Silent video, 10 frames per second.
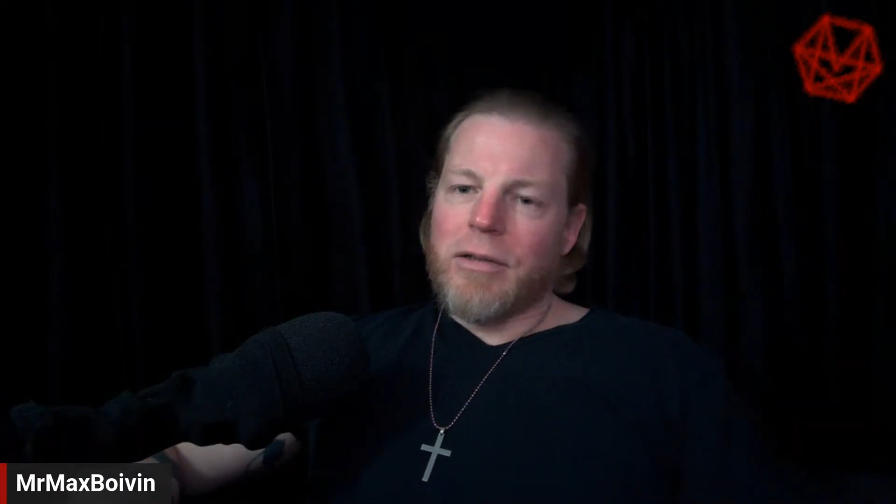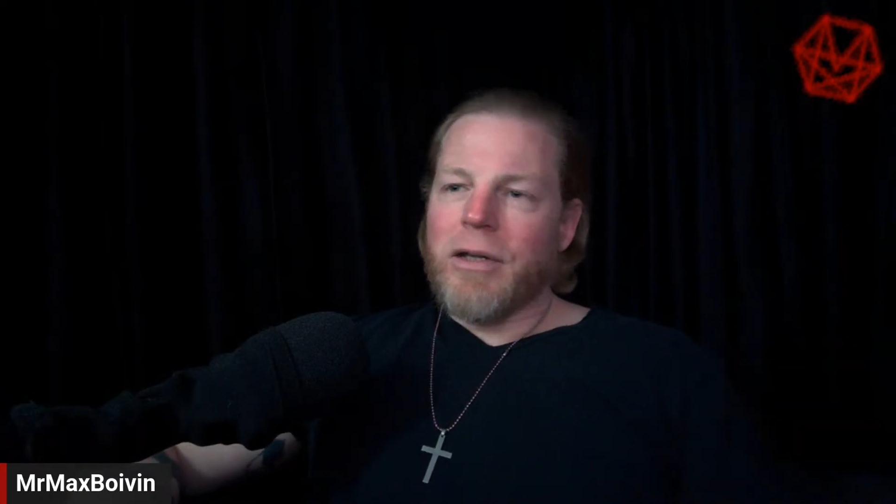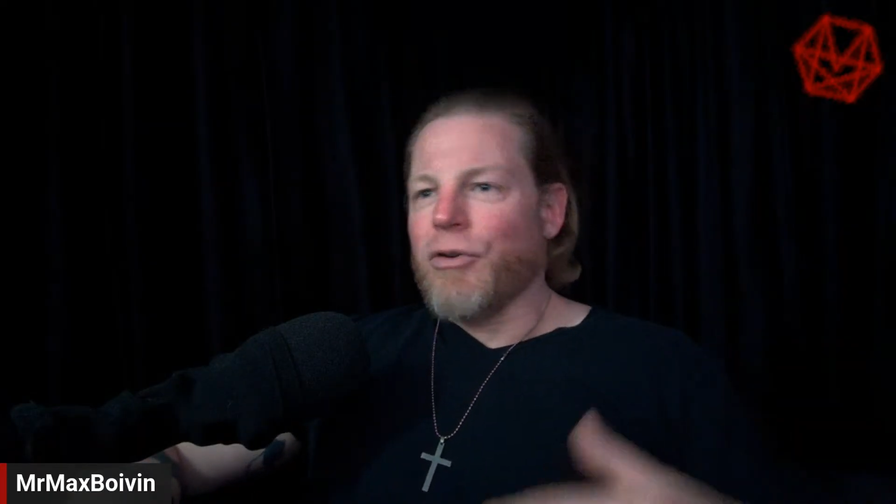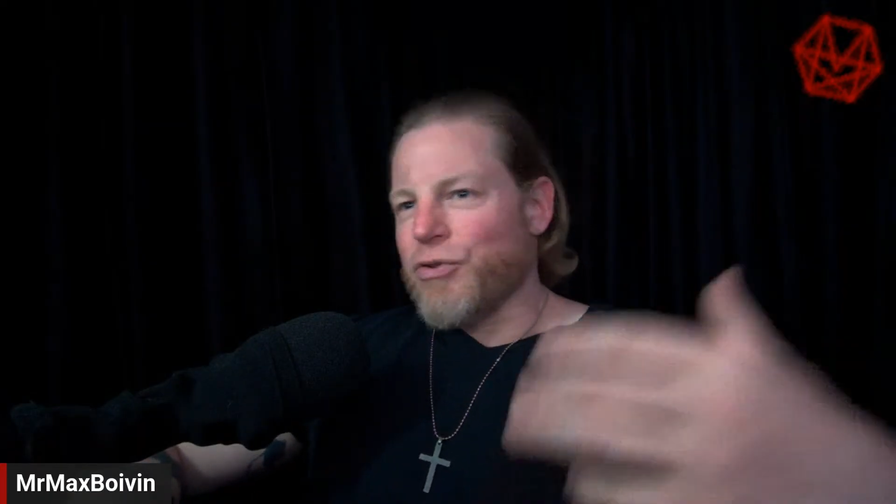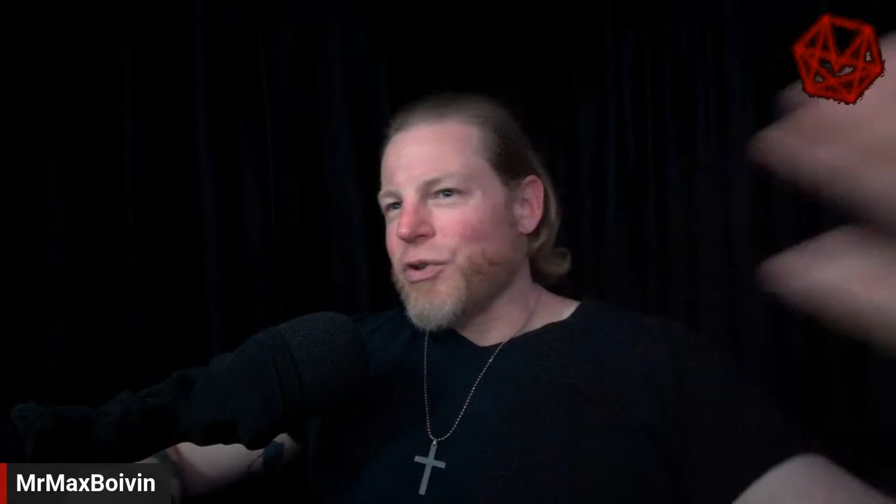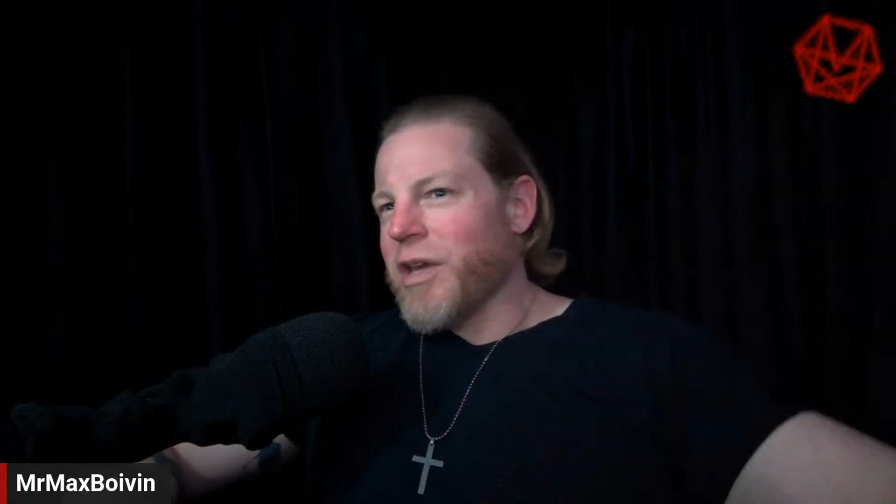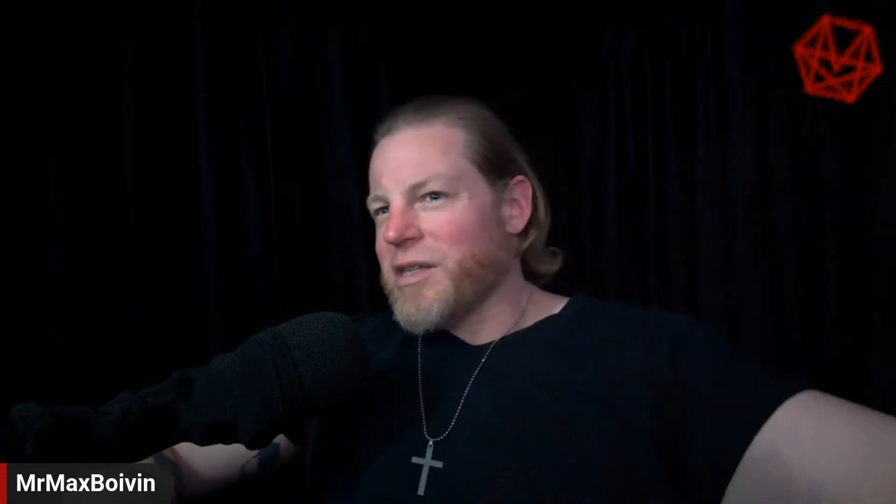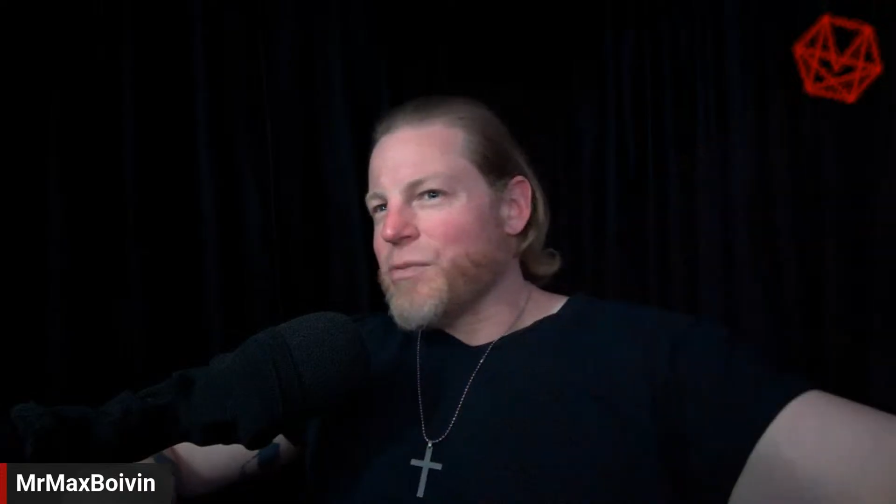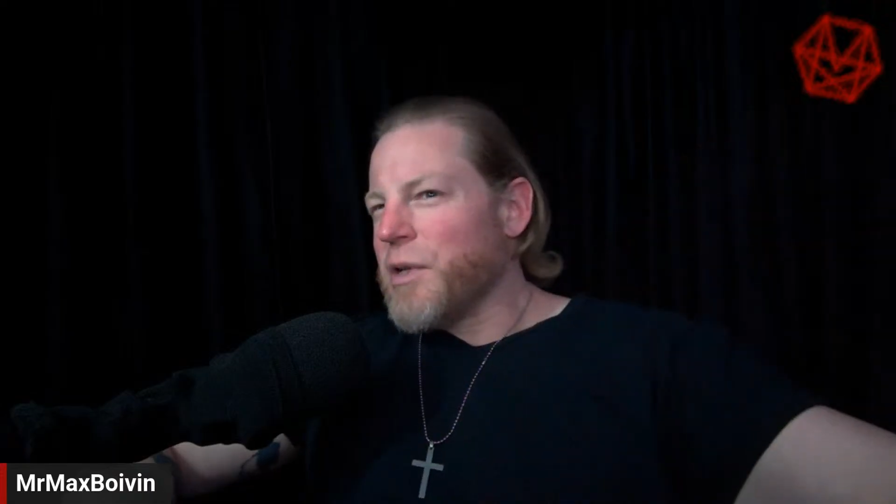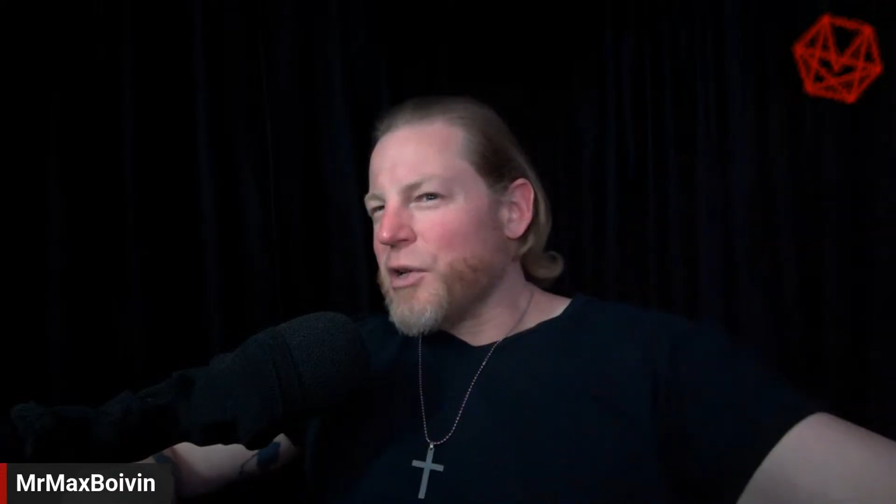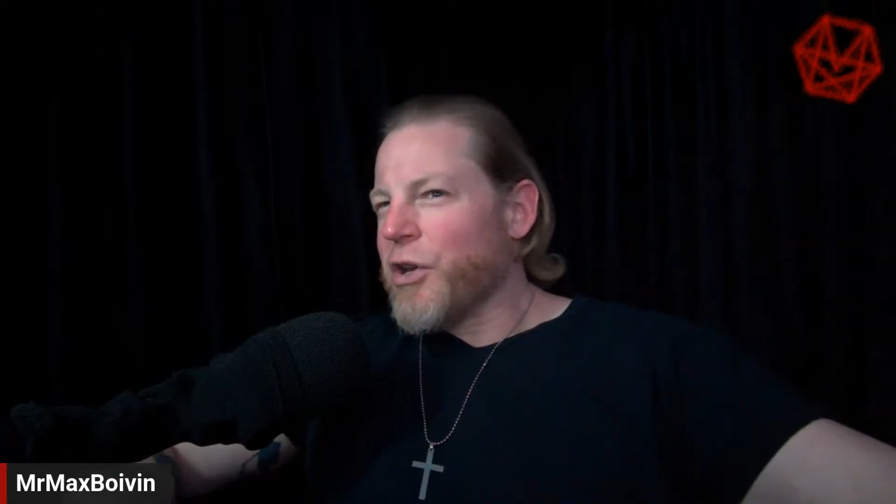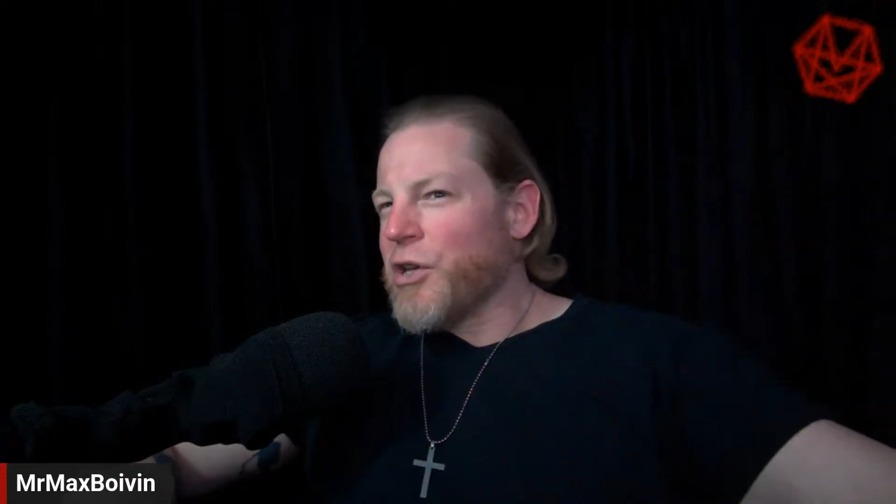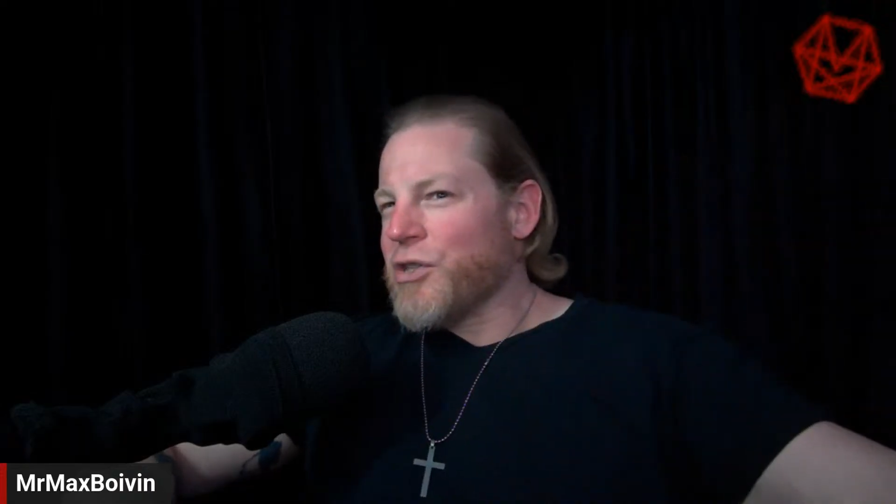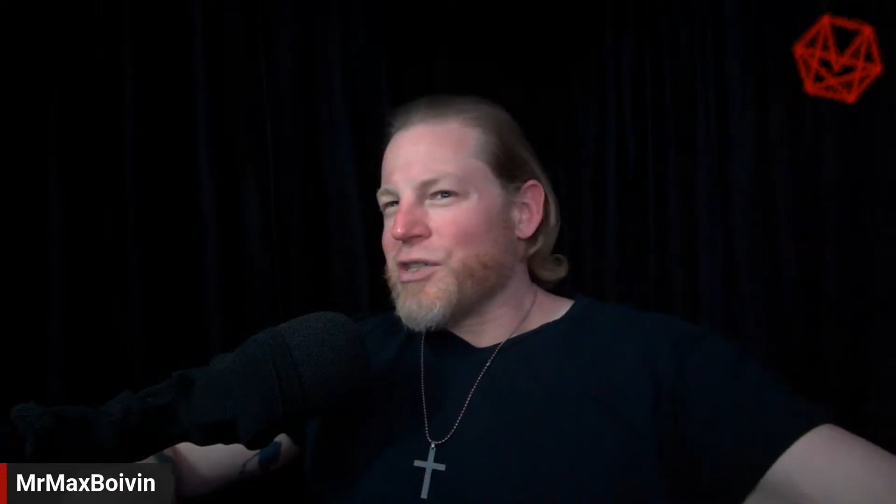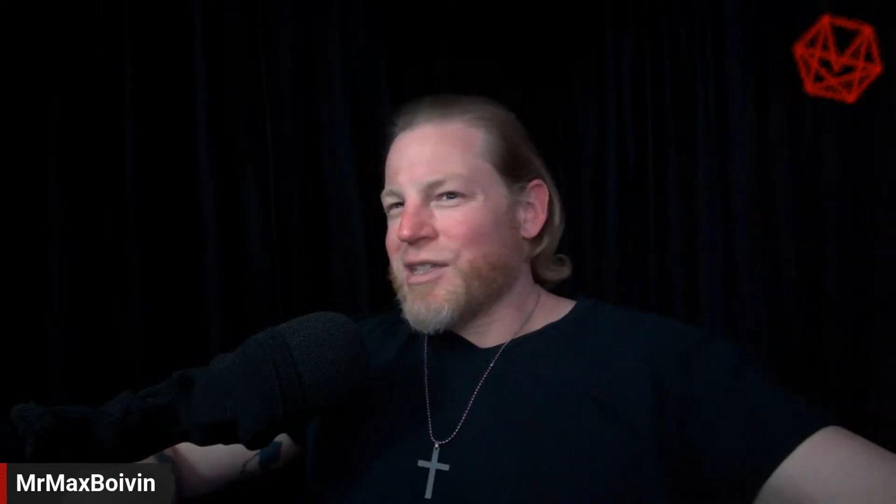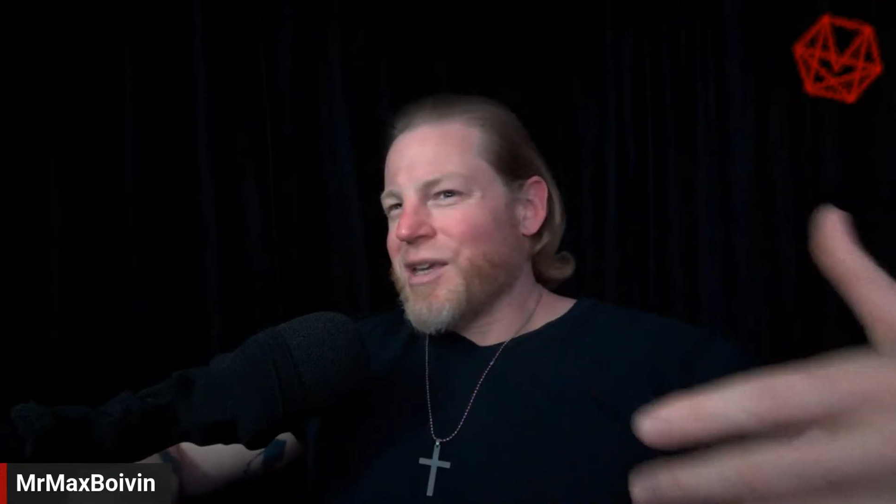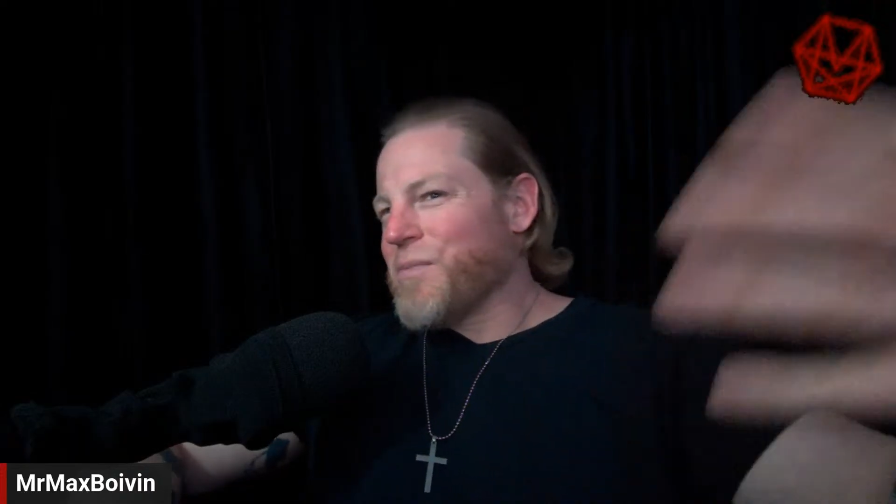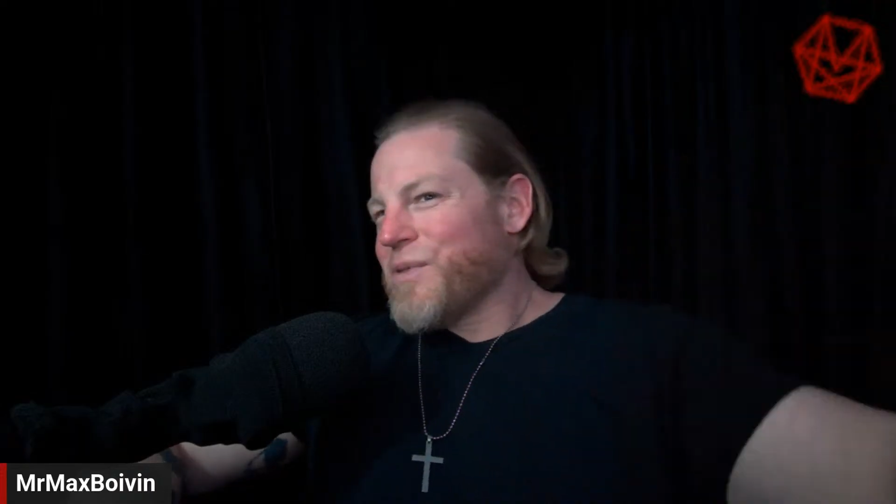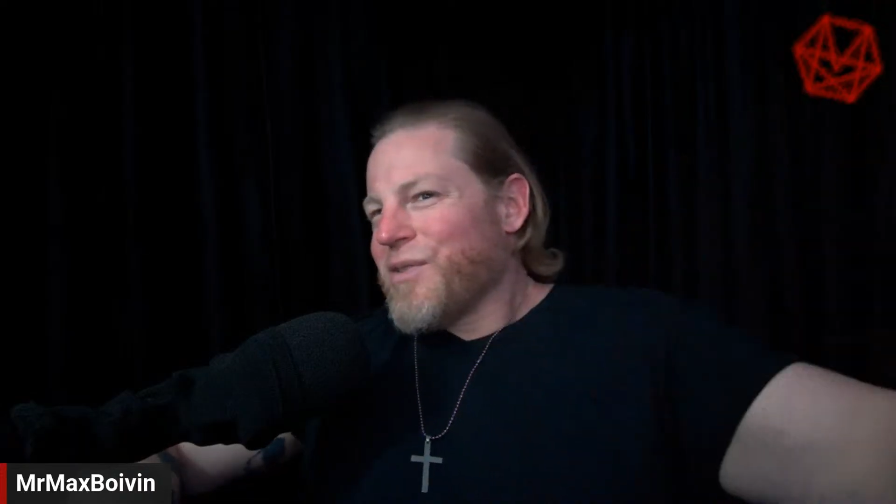And also, I guess relocation skips.